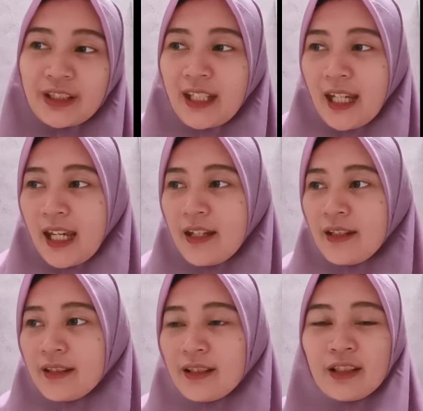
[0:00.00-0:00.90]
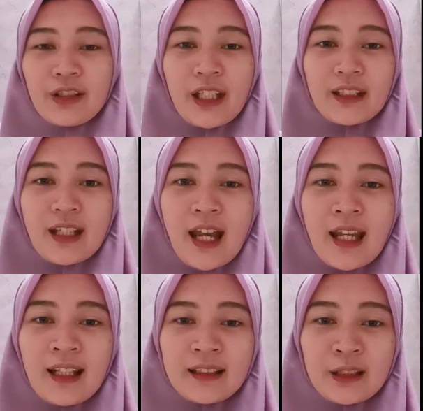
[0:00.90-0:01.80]
Okay? Look at the
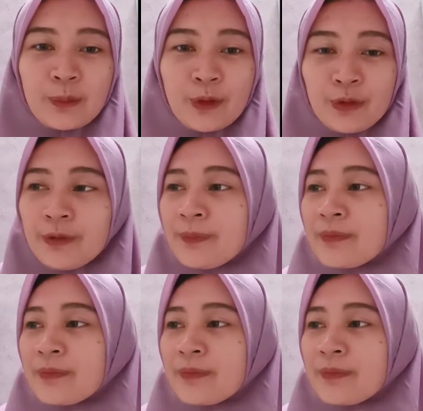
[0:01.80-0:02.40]
highlighted blue.